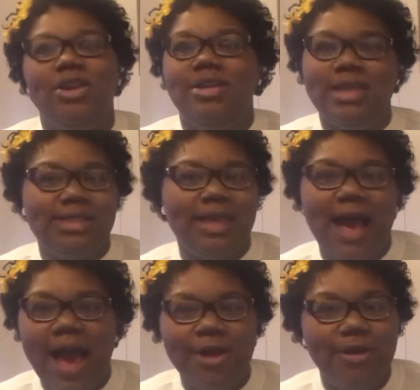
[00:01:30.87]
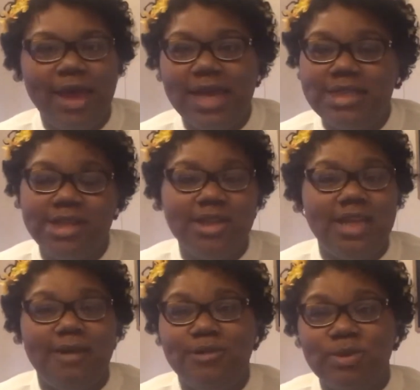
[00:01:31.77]
you know, they say idle hands are the
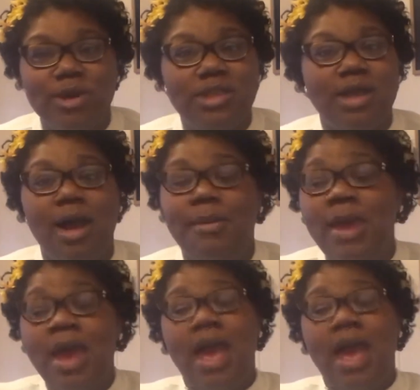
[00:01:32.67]
devil's workshop.